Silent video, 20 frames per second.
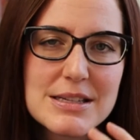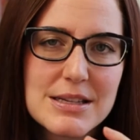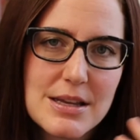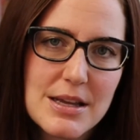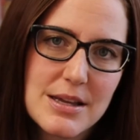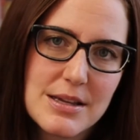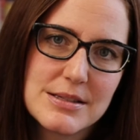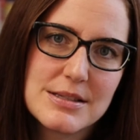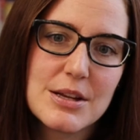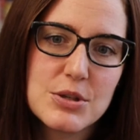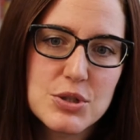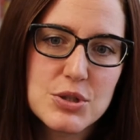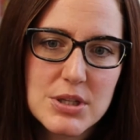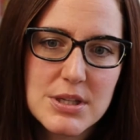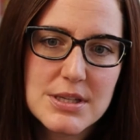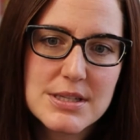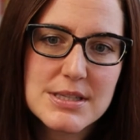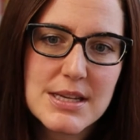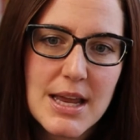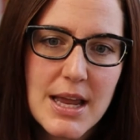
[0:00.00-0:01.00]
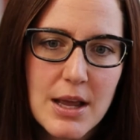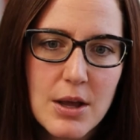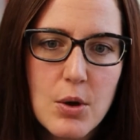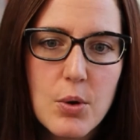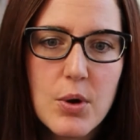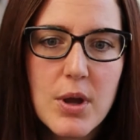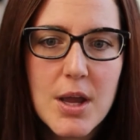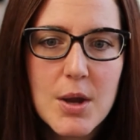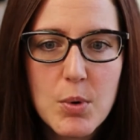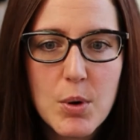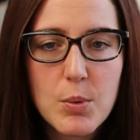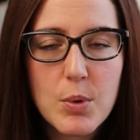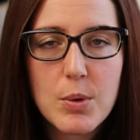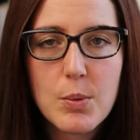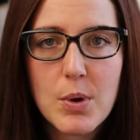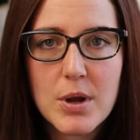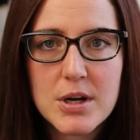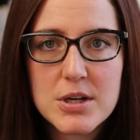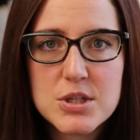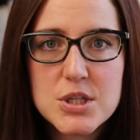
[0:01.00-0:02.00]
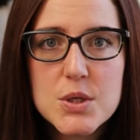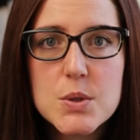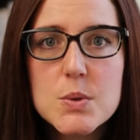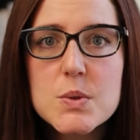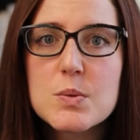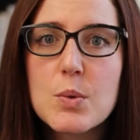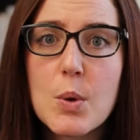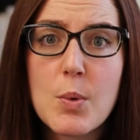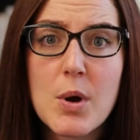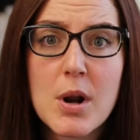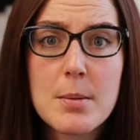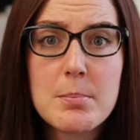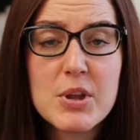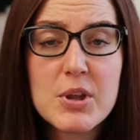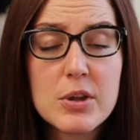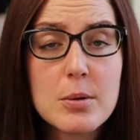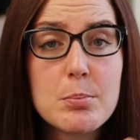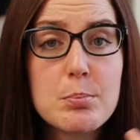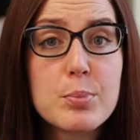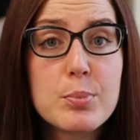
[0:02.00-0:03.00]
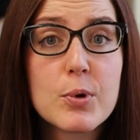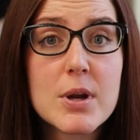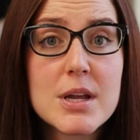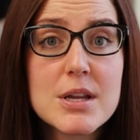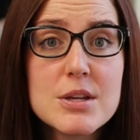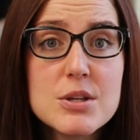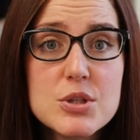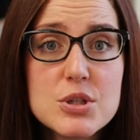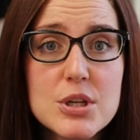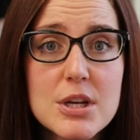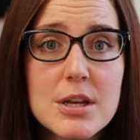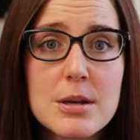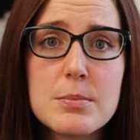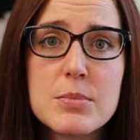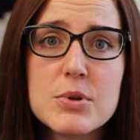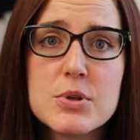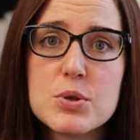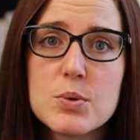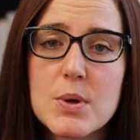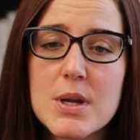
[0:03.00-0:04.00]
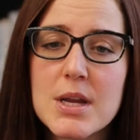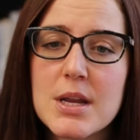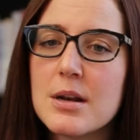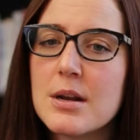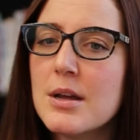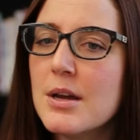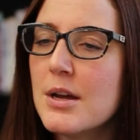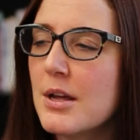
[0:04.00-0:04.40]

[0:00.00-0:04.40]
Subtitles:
essentially saying, okay, what we want to do is we want to build a bridge in between